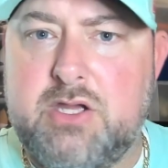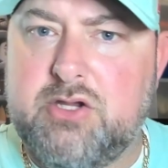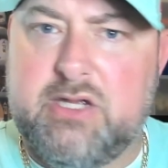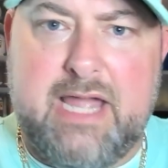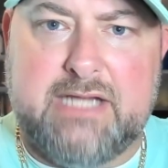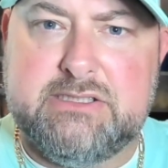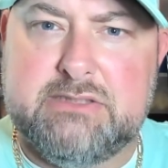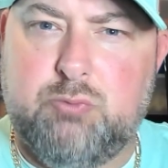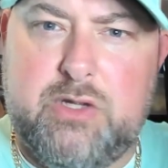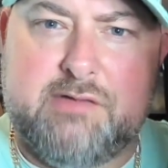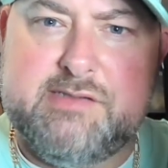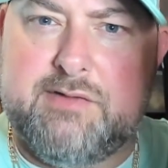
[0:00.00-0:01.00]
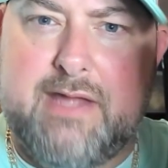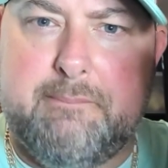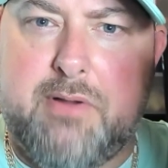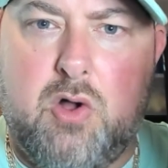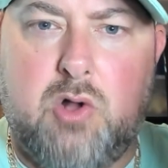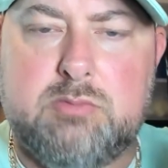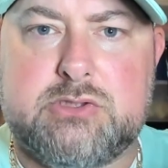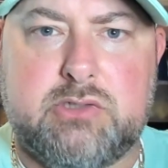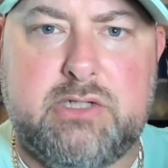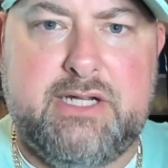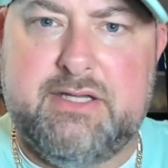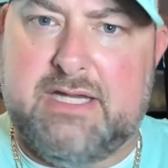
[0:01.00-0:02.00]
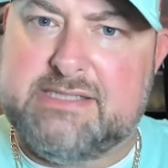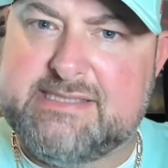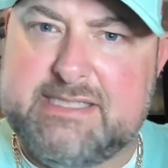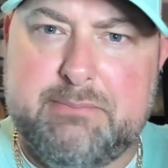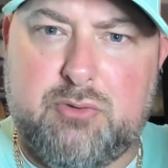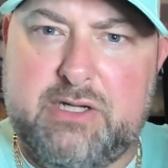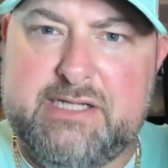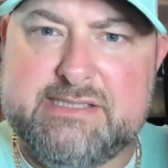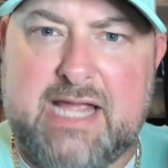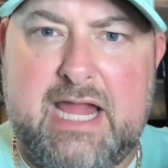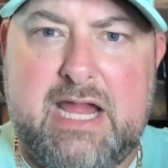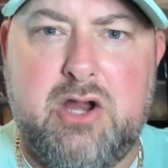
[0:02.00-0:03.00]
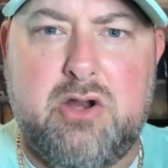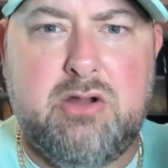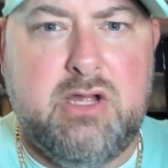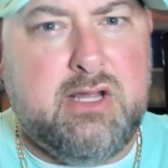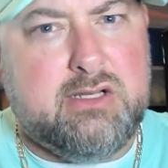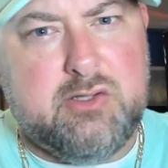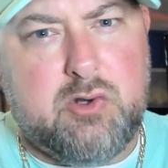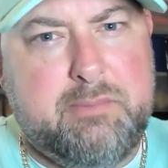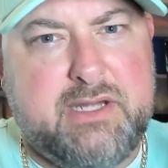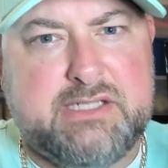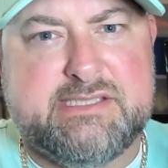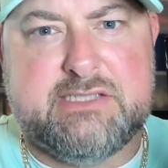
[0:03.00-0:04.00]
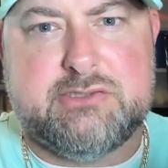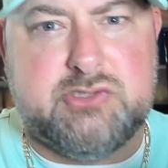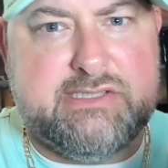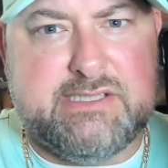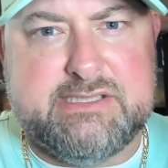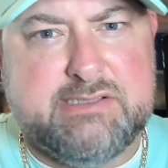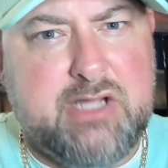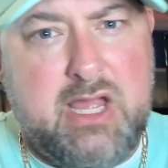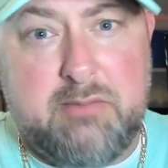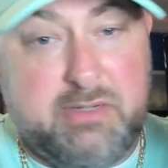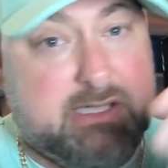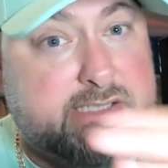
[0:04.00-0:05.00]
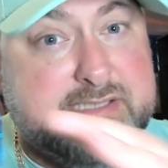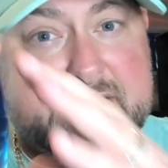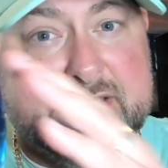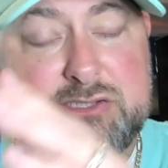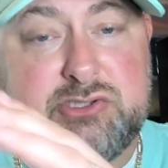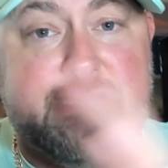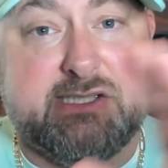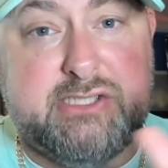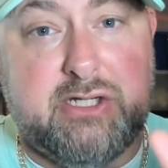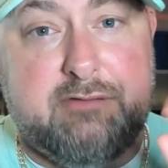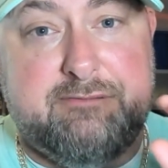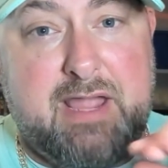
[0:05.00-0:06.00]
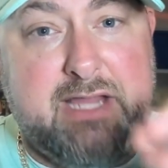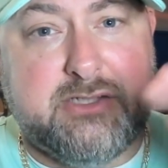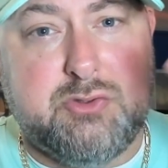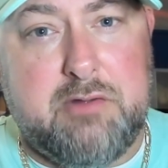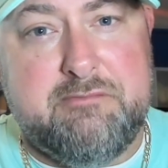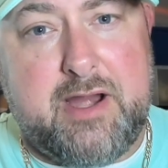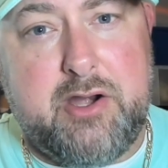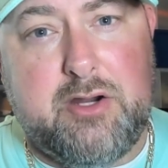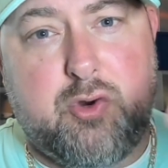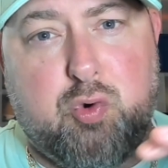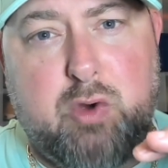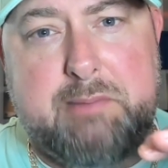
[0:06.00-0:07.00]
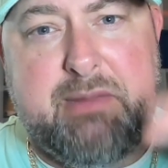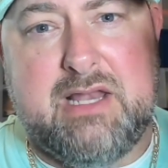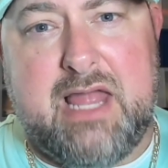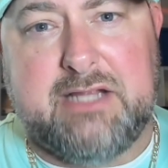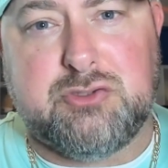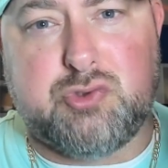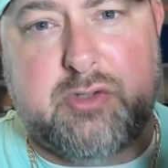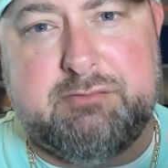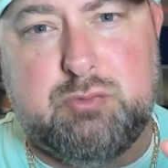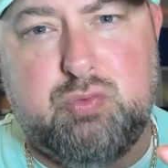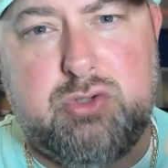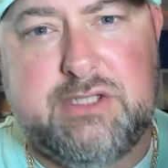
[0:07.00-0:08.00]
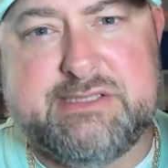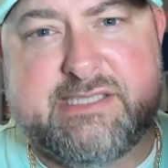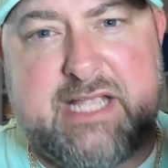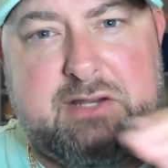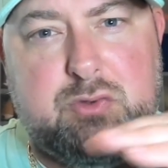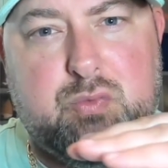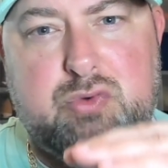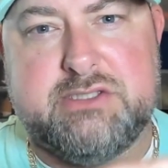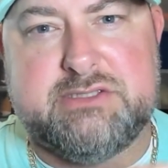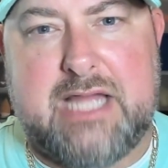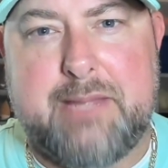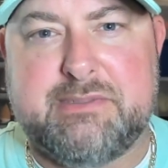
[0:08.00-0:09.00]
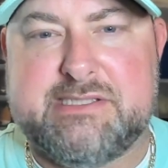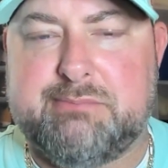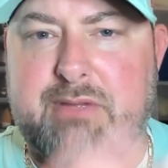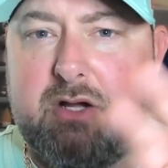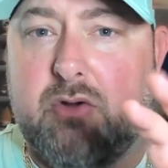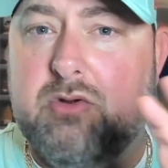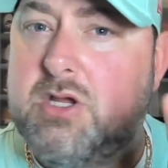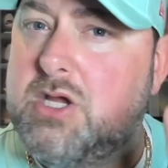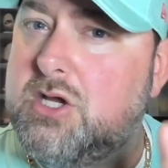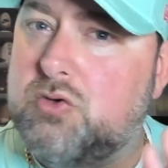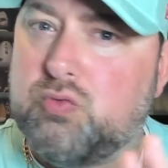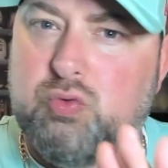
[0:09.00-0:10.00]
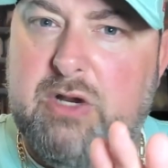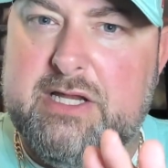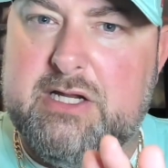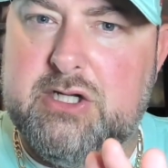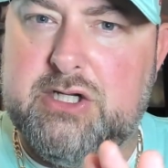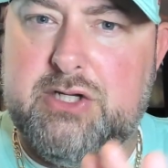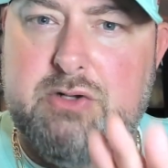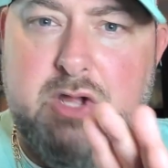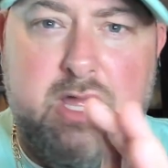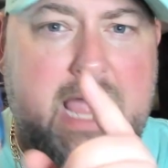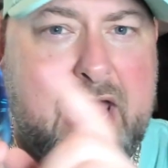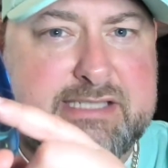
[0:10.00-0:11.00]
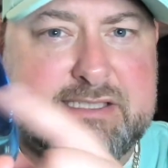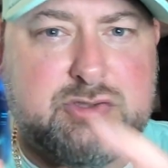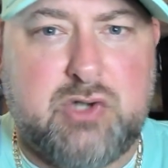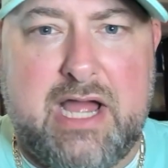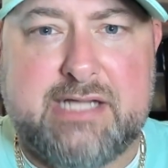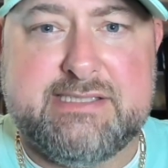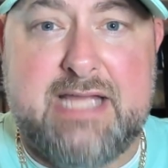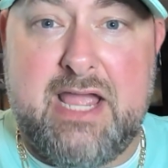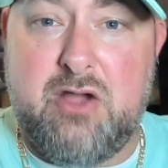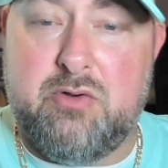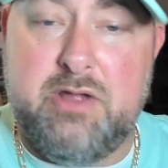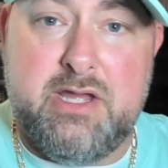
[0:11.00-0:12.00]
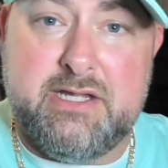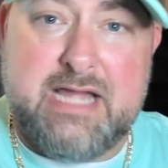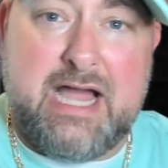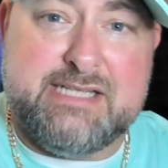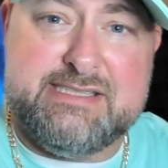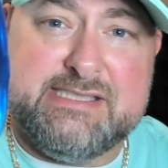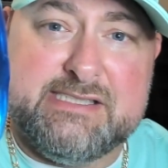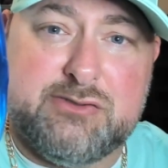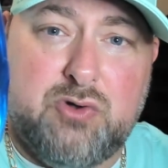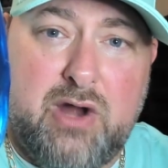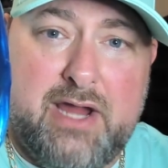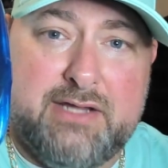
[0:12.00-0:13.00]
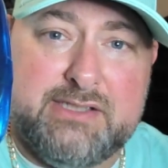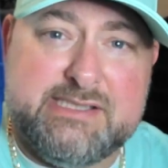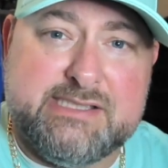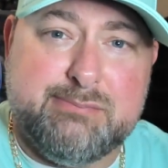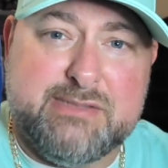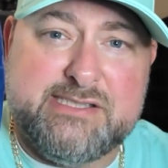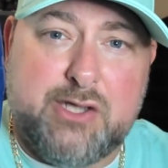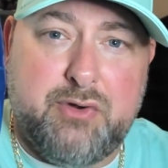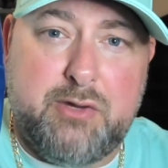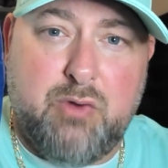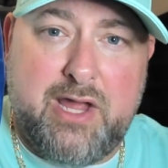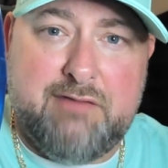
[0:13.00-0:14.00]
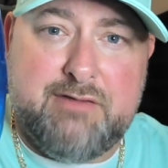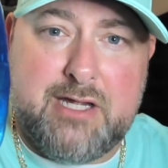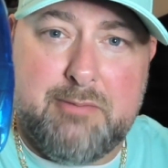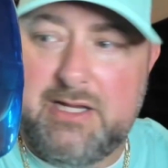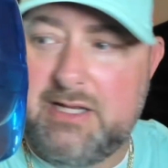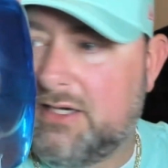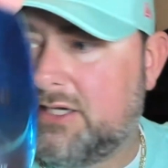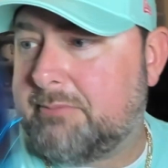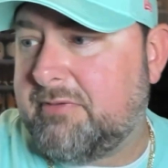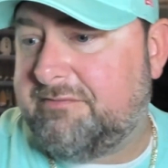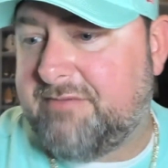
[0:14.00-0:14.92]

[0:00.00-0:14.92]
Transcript: You're catching whiffs of that palm tree, that sea breeze air. Little bit of citruses, because that citrus is going to fade to a very creamy, like driftwood, sandalwood type of smell. Really good as it dries down. Guys, this is great. This is Missoni Wave coming in at number